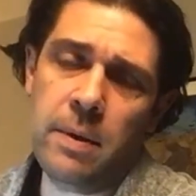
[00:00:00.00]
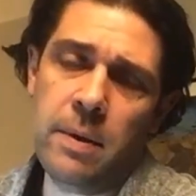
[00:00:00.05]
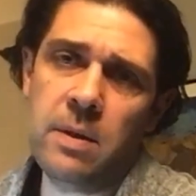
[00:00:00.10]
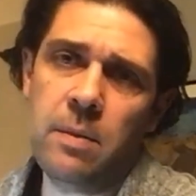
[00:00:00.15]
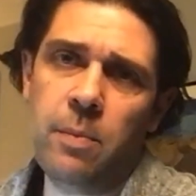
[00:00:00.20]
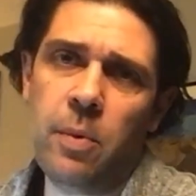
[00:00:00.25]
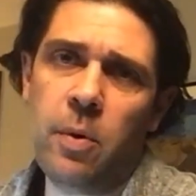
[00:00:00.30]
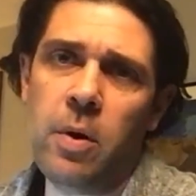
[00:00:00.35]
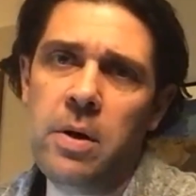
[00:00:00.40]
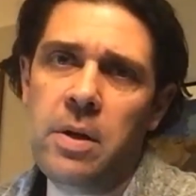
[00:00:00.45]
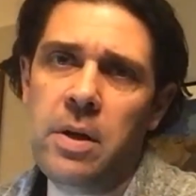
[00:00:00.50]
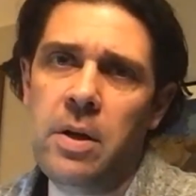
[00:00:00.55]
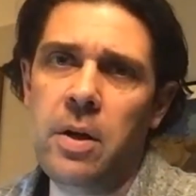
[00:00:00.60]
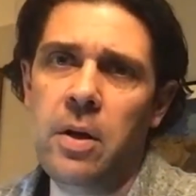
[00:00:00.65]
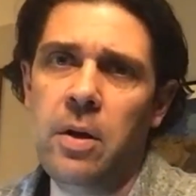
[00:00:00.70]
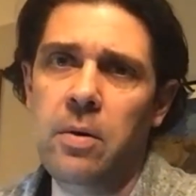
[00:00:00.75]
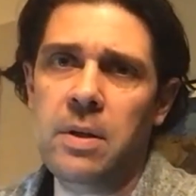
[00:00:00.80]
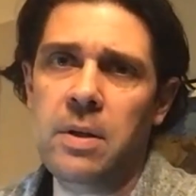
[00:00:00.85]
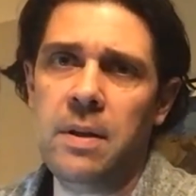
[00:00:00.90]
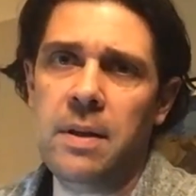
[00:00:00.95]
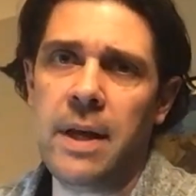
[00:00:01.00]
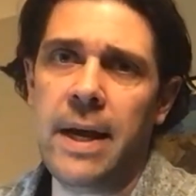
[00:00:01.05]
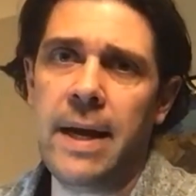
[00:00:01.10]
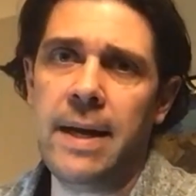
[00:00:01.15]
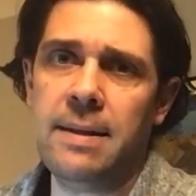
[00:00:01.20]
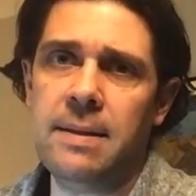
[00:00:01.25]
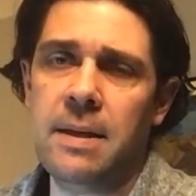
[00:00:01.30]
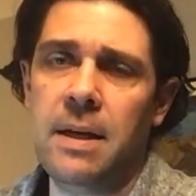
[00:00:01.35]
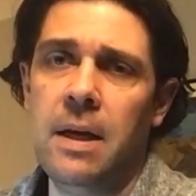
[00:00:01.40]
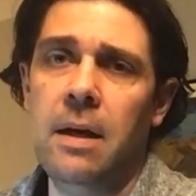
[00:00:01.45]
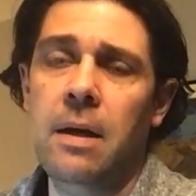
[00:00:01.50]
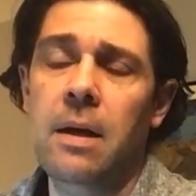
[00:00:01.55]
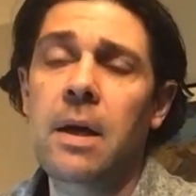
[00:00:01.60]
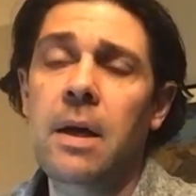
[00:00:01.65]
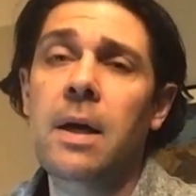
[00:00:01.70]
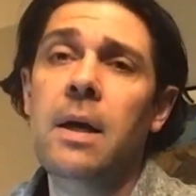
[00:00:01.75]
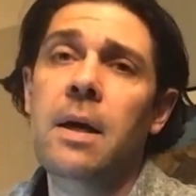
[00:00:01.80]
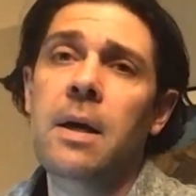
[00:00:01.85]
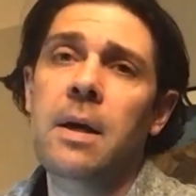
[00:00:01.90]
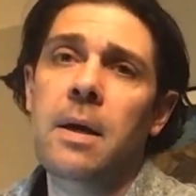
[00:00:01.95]
It's important to note that
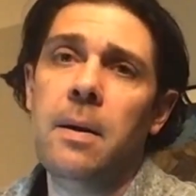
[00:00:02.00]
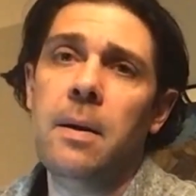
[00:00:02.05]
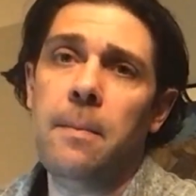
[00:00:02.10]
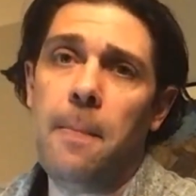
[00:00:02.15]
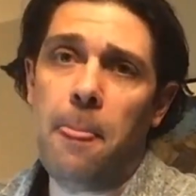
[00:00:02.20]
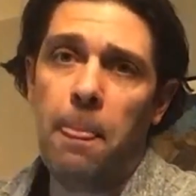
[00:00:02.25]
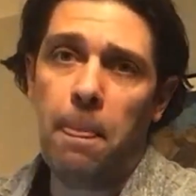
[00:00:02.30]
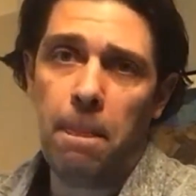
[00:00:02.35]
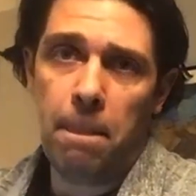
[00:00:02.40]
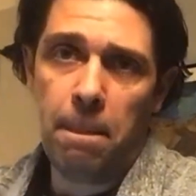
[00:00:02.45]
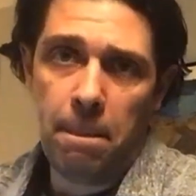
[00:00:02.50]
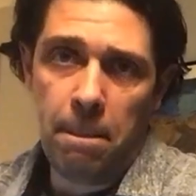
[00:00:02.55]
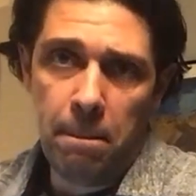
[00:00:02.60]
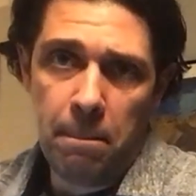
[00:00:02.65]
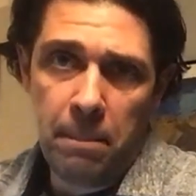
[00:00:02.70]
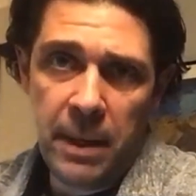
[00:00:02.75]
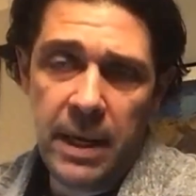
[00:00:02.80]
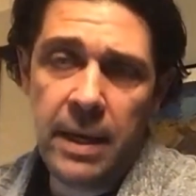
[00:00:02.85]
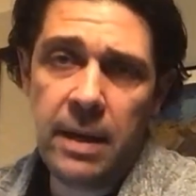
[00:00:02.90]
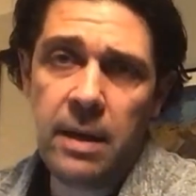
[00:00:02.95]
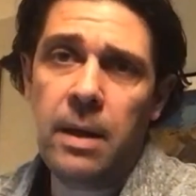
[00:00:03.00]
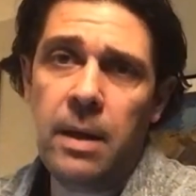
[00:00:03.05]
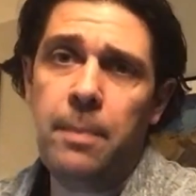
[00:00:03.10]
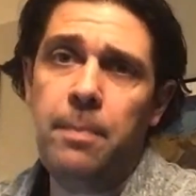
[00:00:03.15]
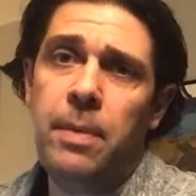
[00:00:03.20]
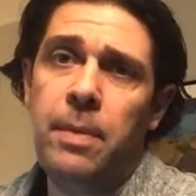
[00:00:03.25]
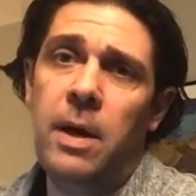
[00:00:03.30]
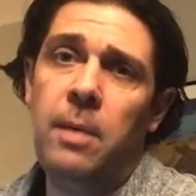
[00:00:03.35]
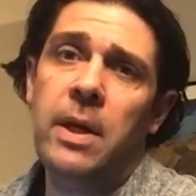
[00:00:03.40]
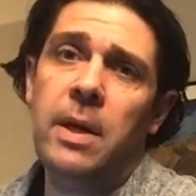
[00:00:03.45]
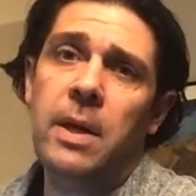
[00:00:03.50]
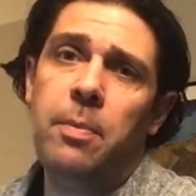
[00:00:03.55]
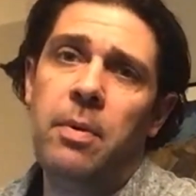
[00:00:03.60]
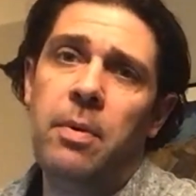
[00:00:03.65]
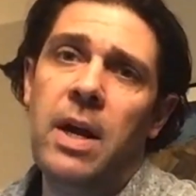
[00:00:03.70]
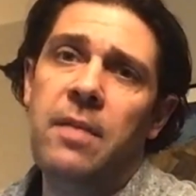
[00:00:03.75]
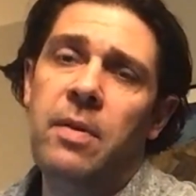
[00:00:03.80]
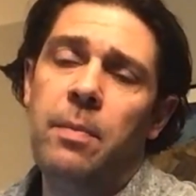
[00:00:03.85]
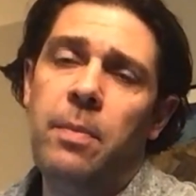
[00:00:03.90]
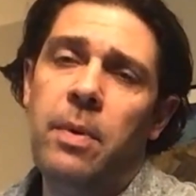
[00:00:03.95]
being a
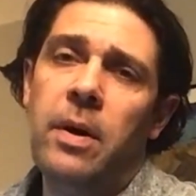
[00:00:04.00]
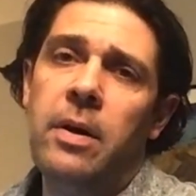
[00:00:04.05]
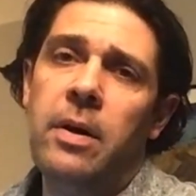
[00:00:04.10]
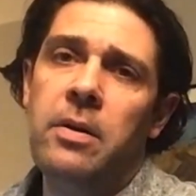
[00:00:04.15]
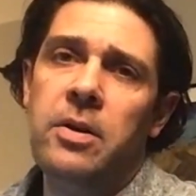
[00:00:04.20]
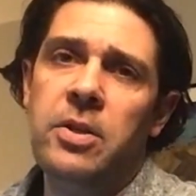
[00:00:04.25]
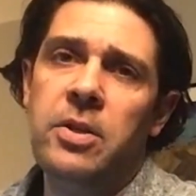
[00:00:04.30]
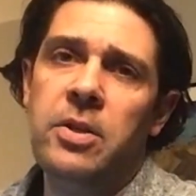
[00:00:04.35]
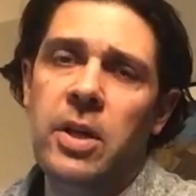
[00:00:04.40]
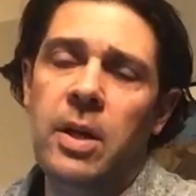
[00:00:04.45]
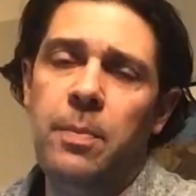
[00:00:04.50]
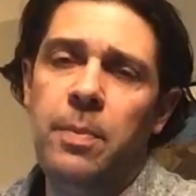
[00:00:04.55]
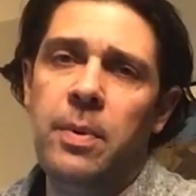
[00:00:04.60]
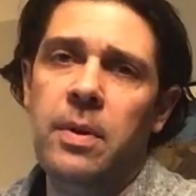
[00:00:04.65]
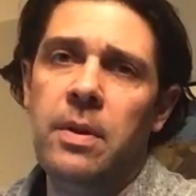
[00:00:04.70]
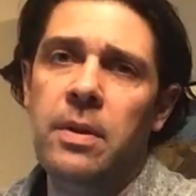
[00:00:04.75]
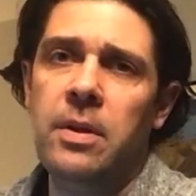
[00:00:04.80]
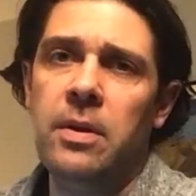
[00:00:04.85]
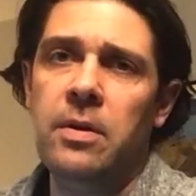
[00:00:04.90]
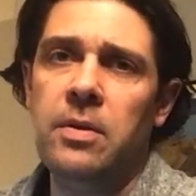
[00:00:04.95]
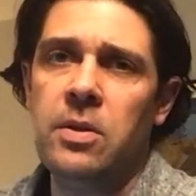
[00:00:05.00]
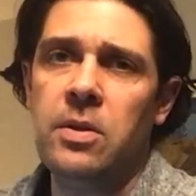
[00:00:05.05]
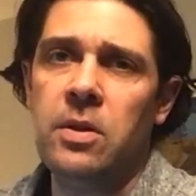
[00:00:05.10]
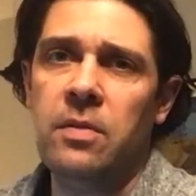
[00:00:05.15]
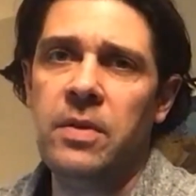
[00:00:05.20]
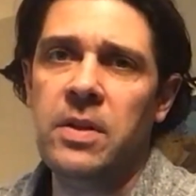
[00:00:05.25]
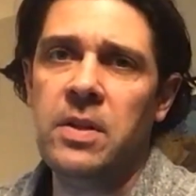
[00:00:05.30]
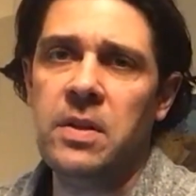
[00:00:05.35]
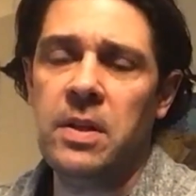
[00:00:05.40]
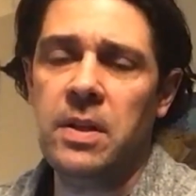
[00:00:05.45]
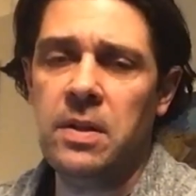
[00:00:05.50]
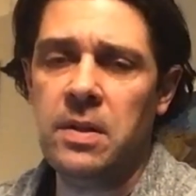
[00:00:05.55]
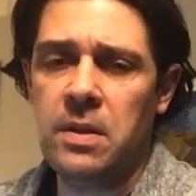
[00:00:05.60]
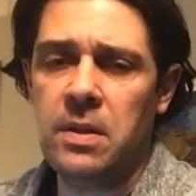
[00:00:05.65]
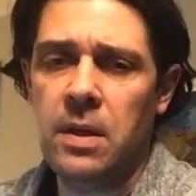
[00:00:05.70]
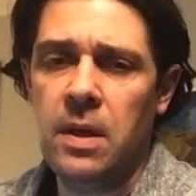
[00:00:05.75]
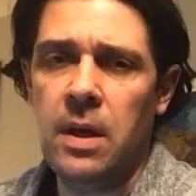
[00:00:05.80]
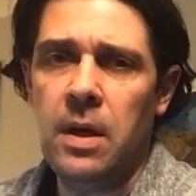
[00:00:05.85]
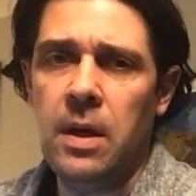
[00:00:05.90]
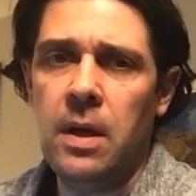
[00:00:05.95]
public-private partnership, those services